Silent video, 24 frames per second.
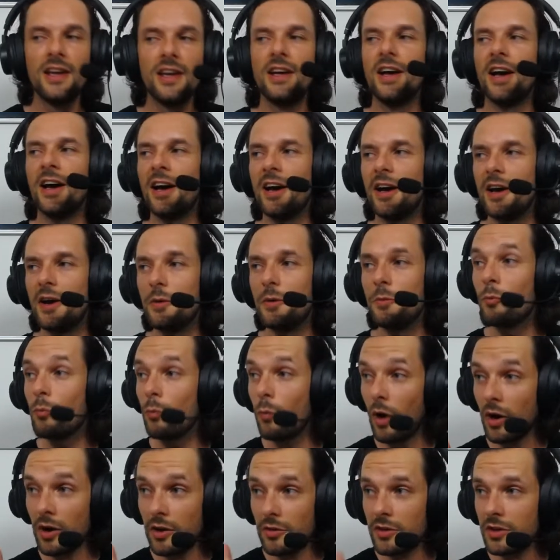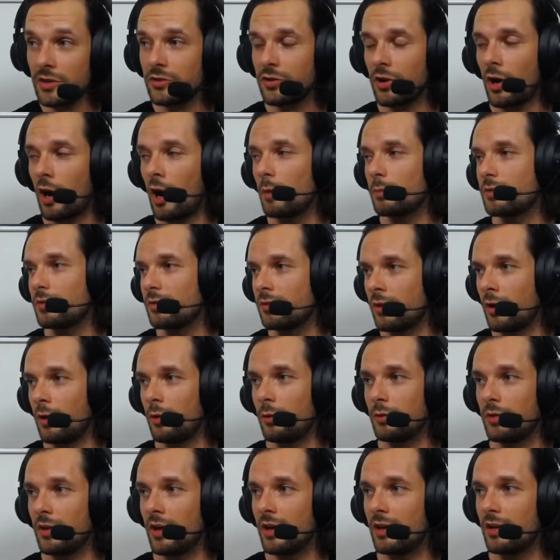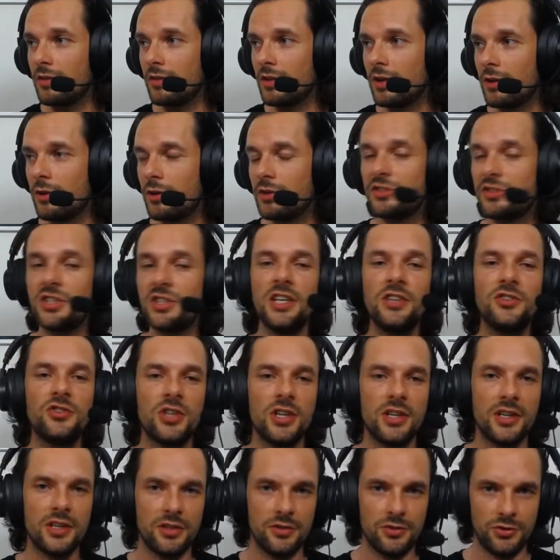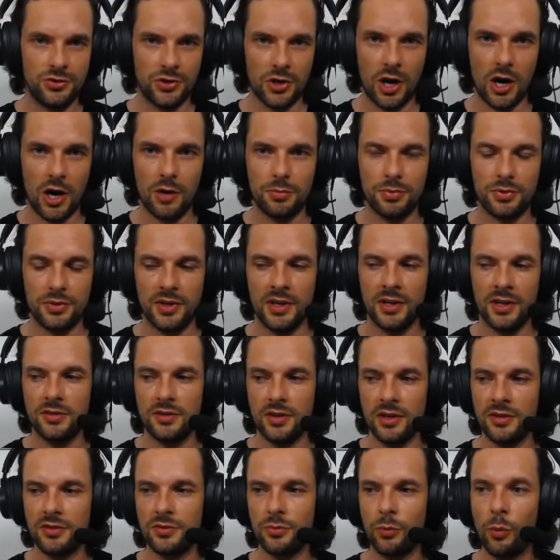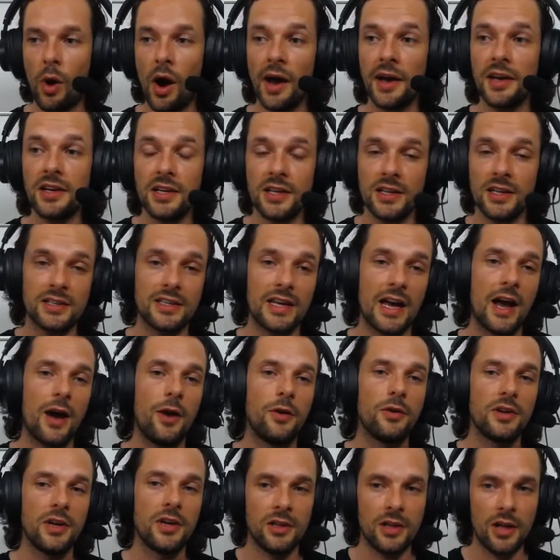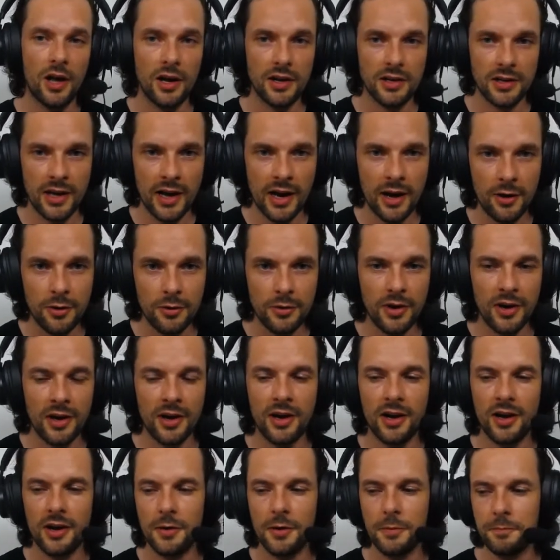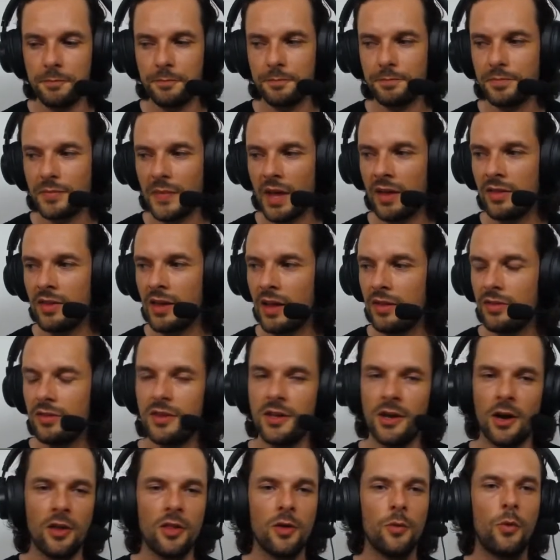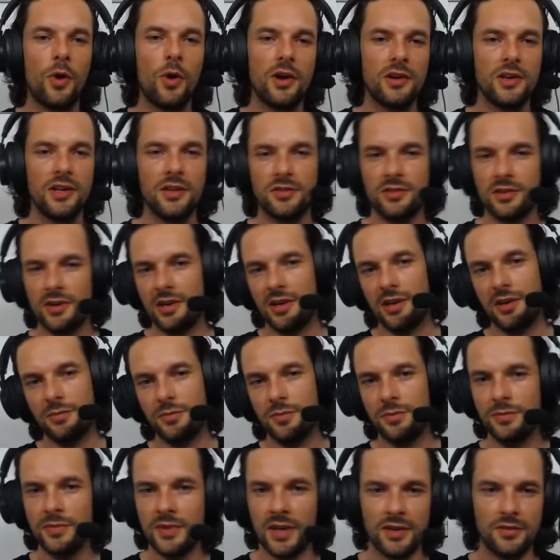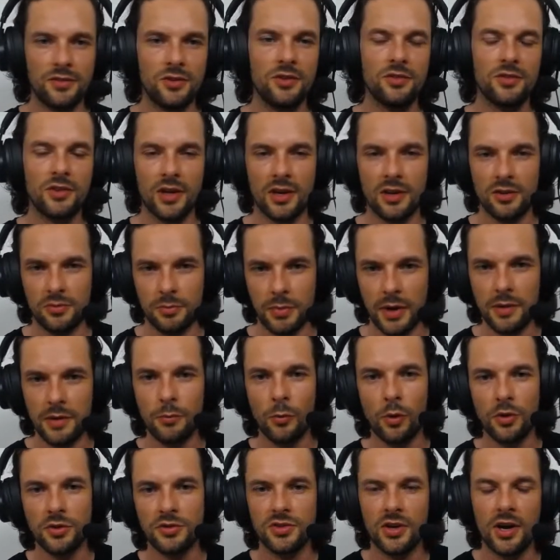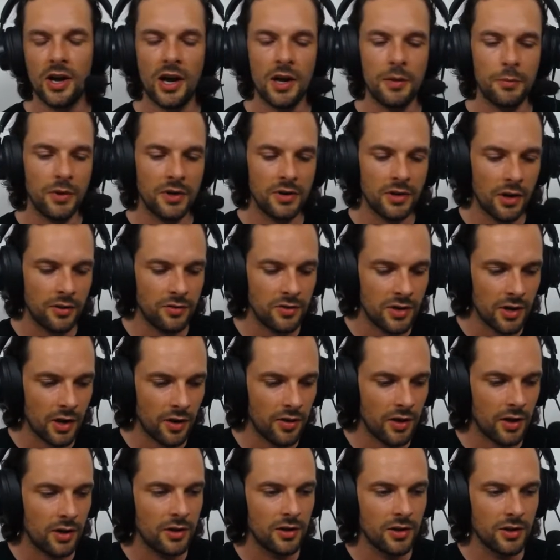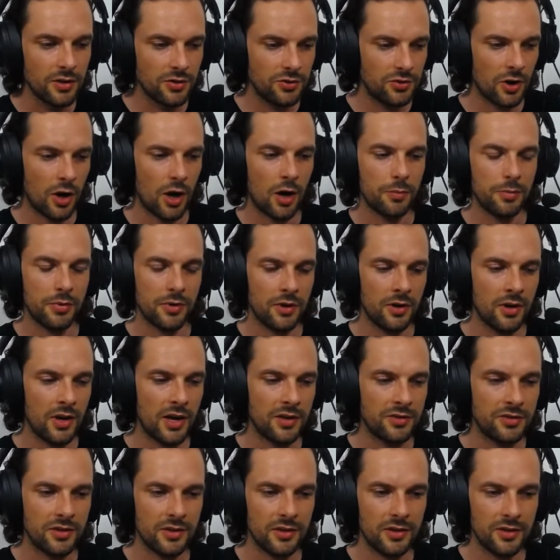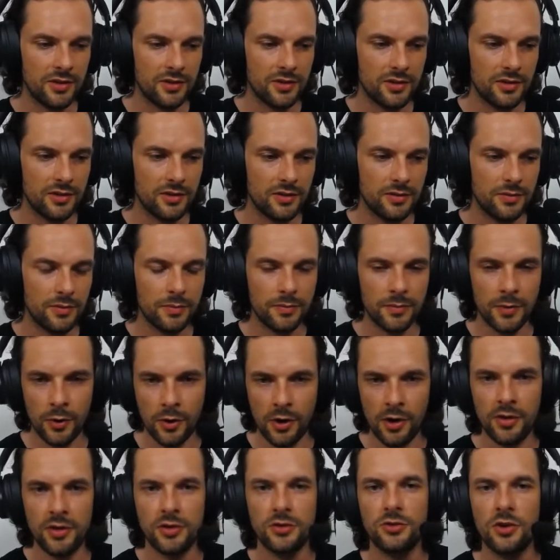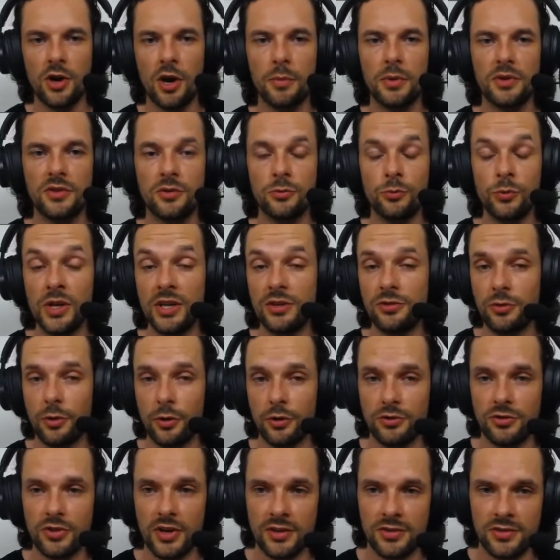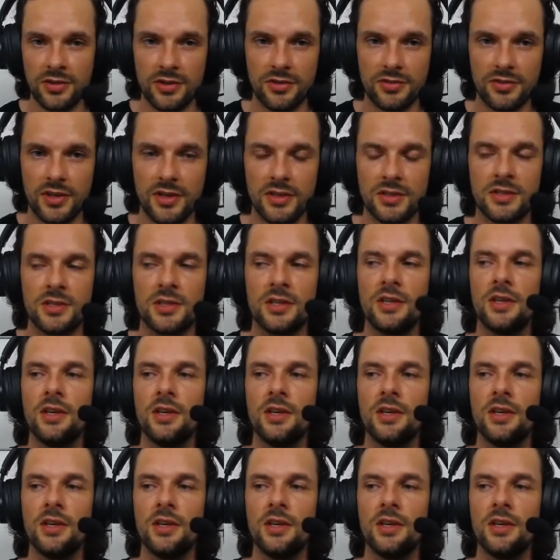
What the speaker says: One of the jobs, though, the teaching job is winding down a lot now. And then the other one is gonna, like, she's gonna spend more time on the other job, as her other job as a research assistant.